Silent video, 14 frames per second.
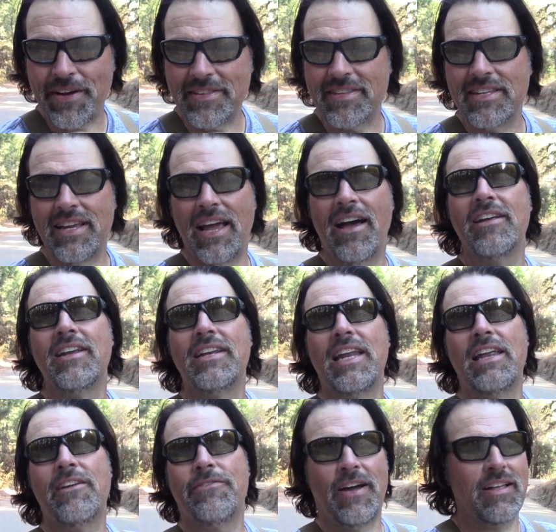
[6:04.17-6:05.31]
I said, "Yeah,
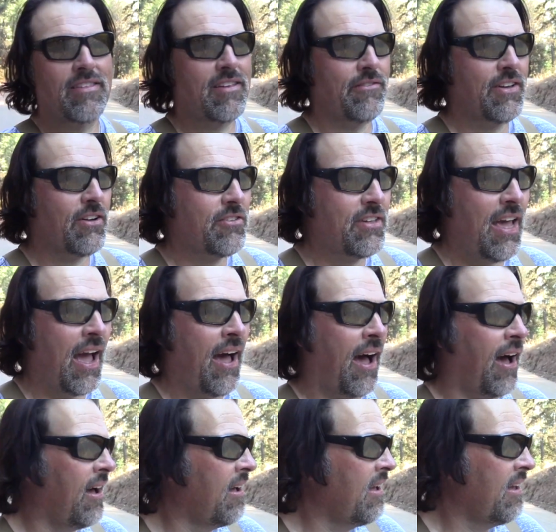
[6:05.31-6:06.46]
unidentified stuff." He goes,
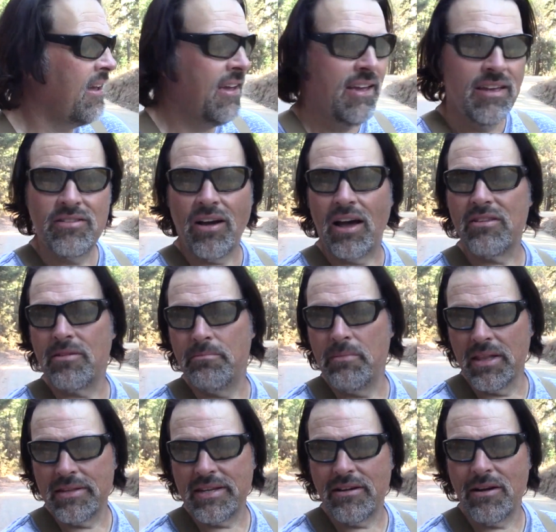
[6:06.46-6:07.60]
"Yeah." He's all, "I was a
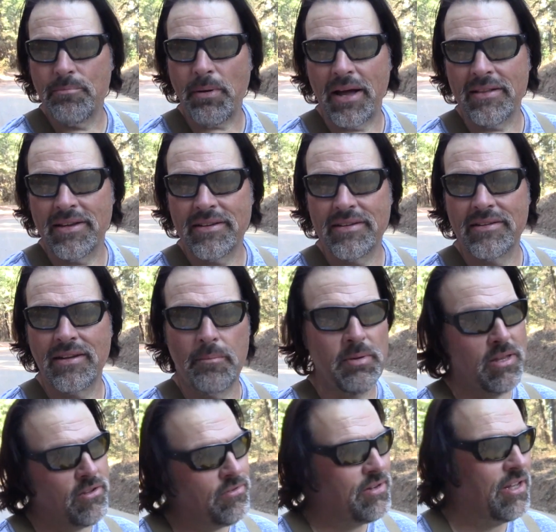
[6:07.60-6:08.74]
military pilot. I've
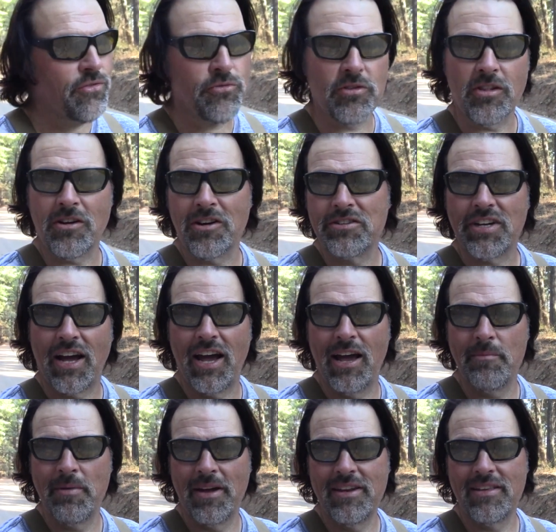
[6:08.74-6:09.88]
been doing this for a long
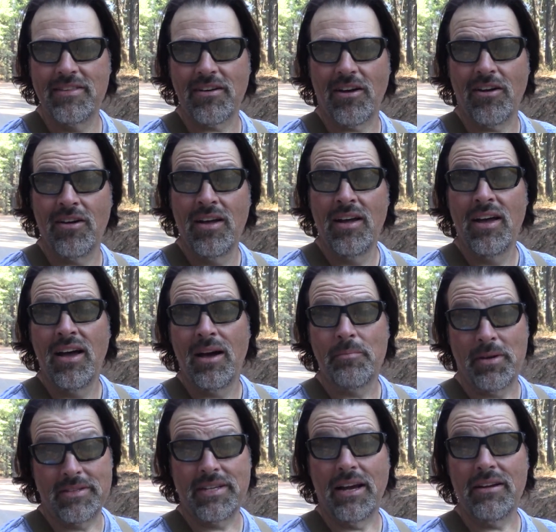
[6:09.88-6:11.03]
time." And he's all, "I'm
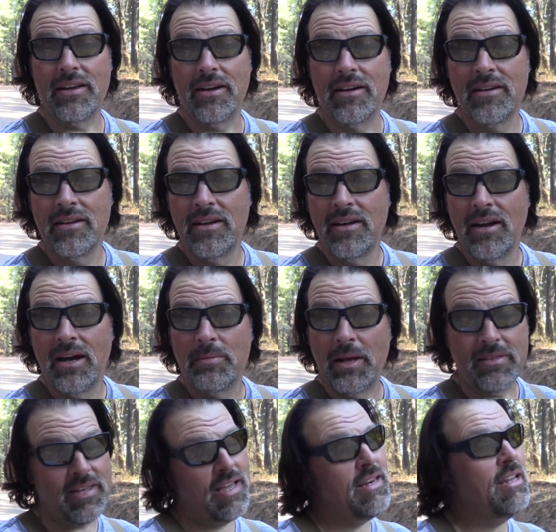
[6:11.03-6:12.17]
going to tell you, I'm
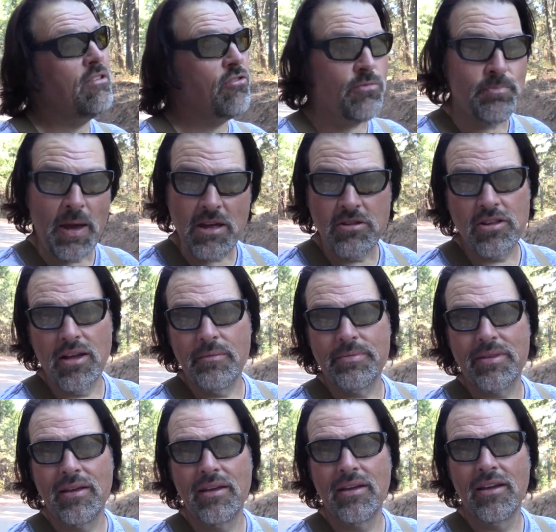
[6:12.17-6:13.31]
not saying these are
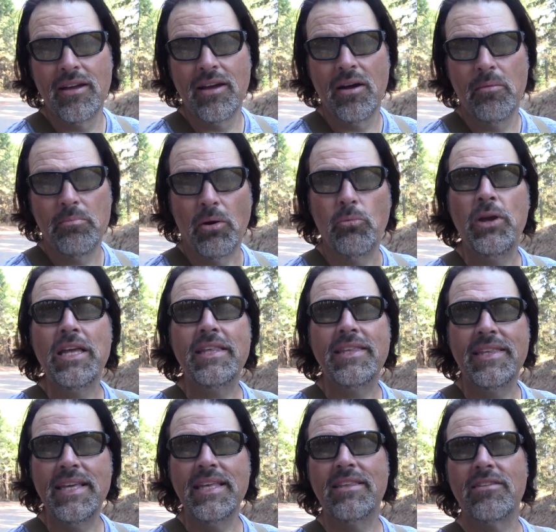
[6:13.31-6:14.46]
spaceships, but we
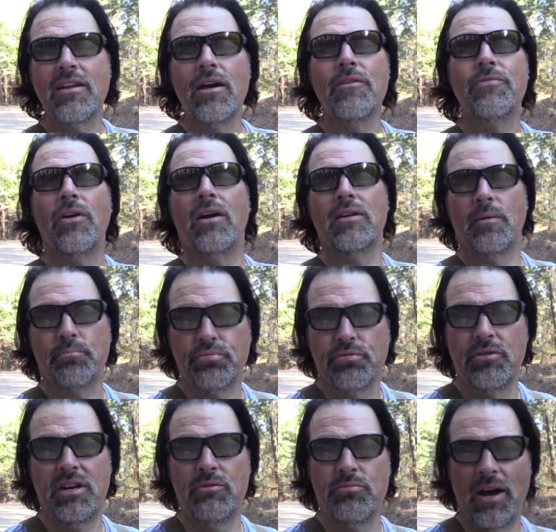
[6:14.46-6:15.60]
see stuff on a
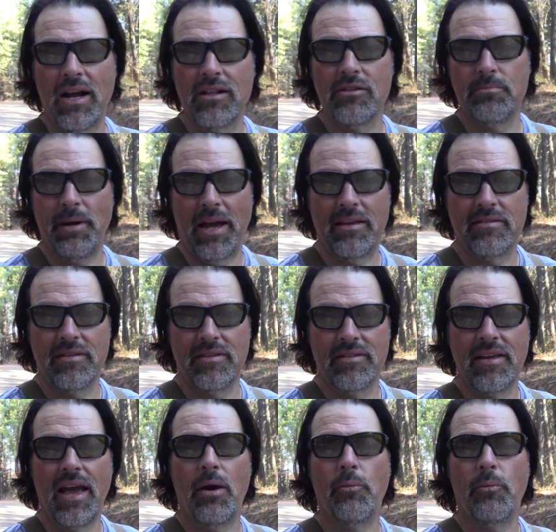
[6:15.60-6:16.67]
pretty regular basis.